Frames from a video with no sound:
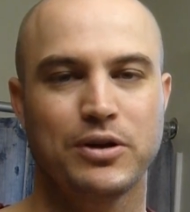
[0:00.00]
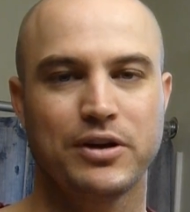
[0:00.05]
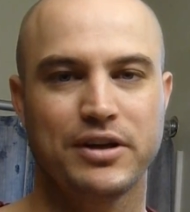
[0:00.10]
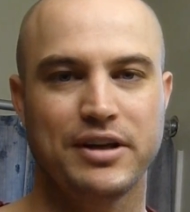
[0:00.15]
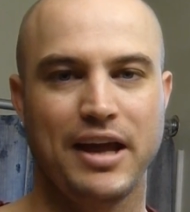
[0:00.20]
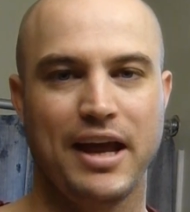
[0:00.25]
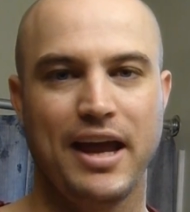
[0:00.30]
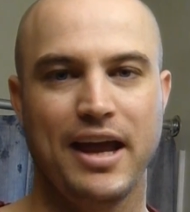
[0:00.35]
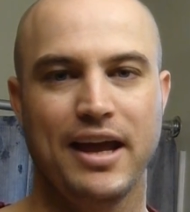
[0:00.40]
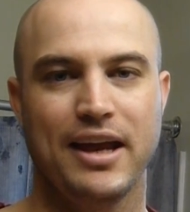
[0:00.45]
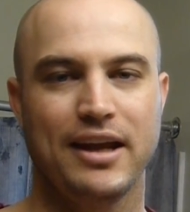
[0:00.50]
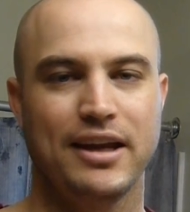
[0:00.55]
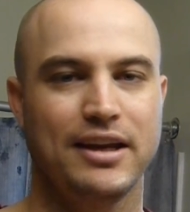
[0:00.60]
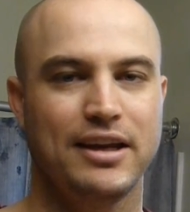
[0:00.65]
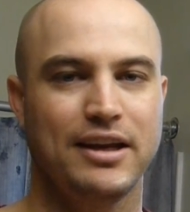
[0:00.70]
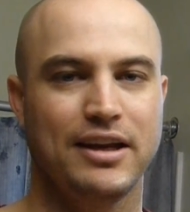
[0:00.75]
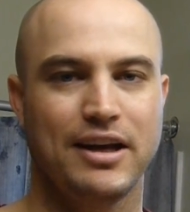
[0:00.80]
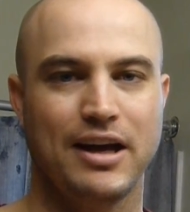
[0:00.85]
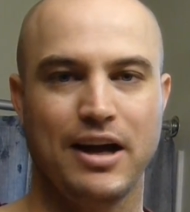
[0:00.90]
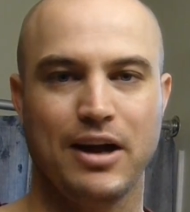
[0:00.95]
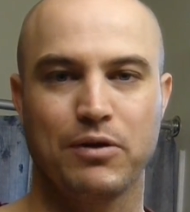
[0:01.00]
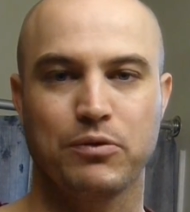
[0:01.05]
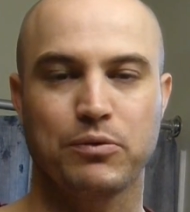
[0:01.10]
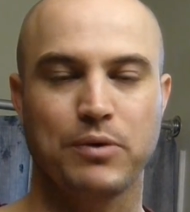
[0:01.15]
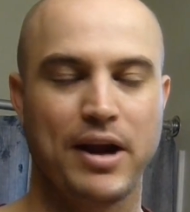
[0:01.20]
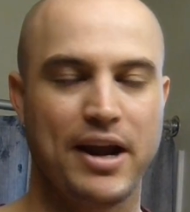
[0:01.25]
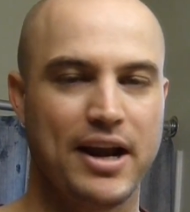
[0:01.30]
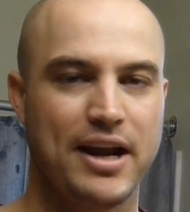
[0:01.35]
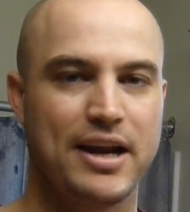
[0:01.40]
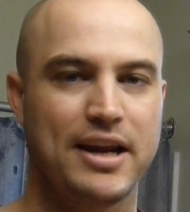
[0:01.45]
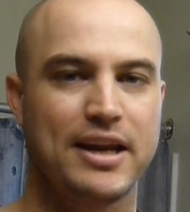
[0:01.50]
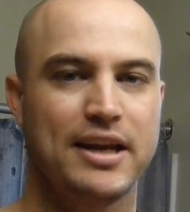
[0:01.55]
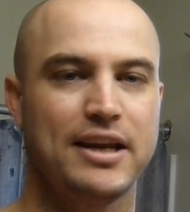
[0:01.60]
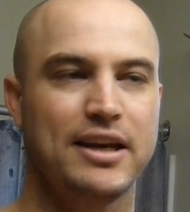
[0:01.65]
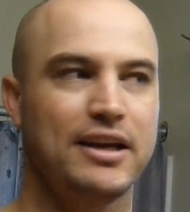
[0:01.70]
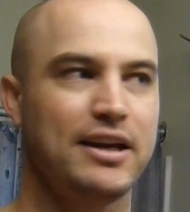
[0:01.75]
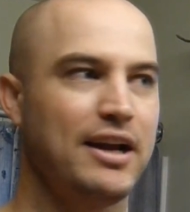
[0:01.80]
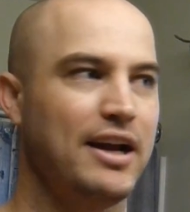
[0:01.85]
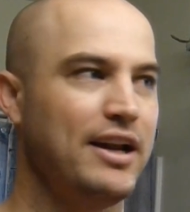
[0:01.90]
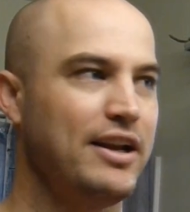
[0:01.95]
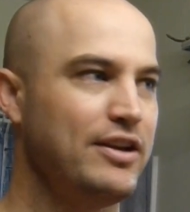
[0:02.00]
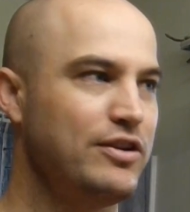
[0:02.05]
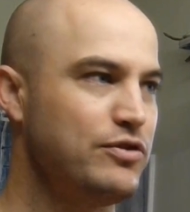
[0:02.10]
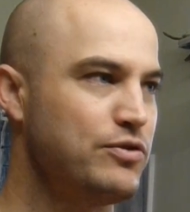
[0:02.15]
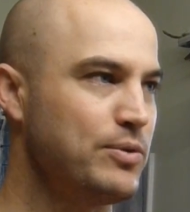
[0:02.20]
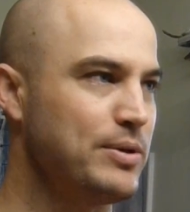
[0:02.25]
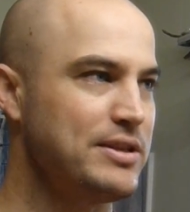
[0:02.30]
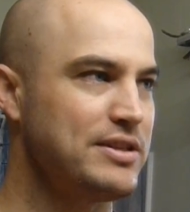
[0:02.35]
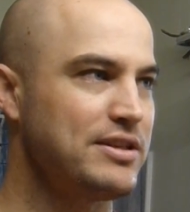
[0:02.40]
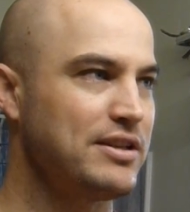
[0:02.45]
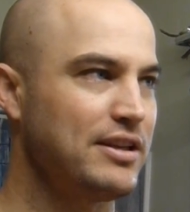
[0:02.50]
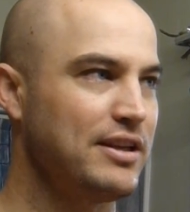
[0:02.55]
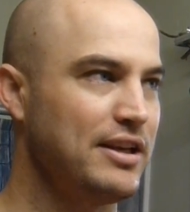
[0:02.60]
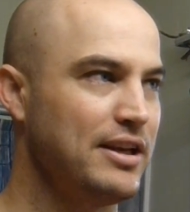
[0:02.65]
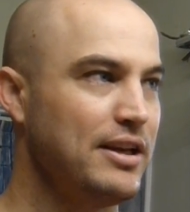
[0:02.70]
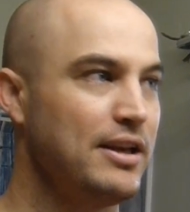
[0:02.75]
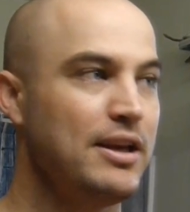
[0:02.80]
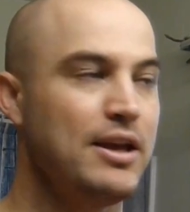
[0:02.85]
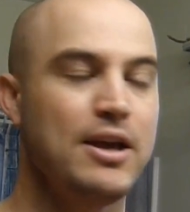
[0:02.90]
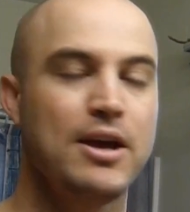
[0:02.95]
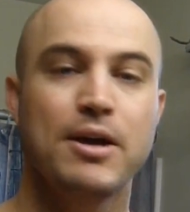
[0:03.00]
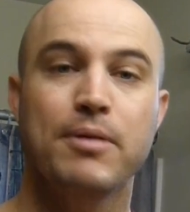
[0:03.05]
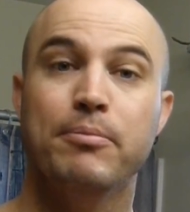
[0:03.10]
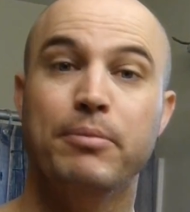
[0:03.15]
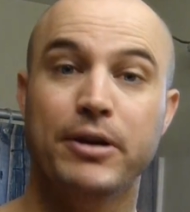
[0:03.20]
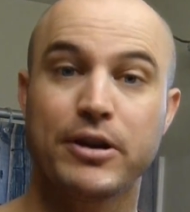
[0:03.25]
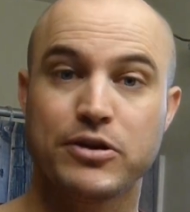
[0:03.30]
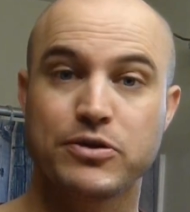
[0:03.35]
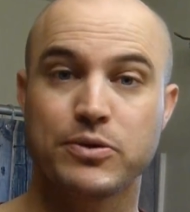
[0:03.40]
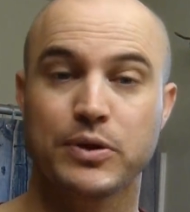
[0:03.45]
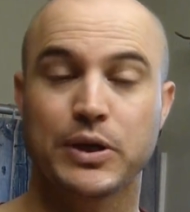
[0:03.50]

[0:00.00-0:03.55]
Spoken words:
day, rainy, kind of drizzly, but it's